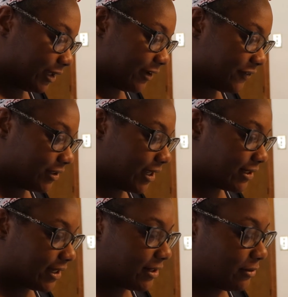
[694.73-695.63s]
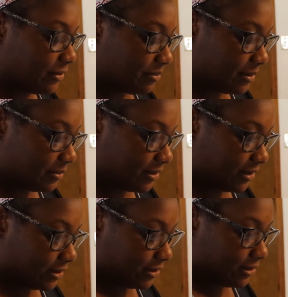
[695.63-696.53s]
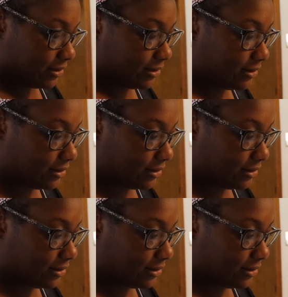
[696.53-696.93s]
I feel like they don't remember nothing